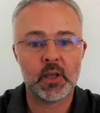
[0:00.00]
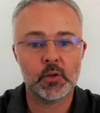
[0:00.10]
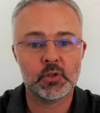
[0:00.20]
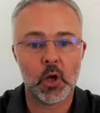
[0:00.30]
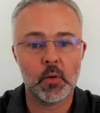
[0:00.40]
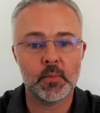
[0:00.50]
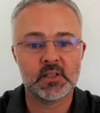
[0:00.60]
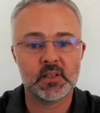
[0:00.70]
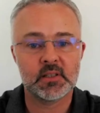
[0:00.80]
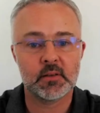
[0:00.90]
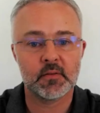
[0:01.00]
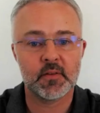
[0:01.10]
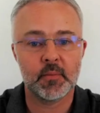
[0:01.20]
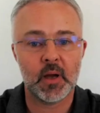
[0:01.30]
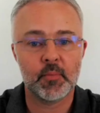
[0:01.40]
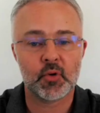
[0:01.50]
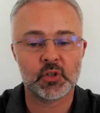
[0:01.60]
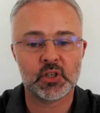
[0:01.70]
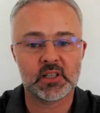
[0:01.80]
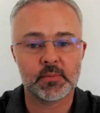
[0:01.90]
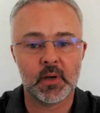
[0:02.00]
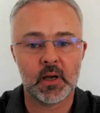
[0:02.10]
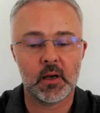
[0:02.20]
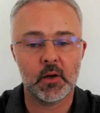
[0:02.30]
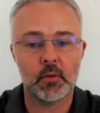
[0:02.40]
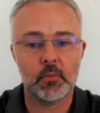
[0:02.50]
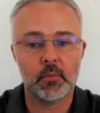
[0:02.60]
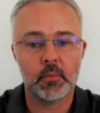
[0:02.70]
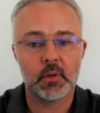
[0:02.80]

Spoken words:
I use Home Assistant for my project smart home.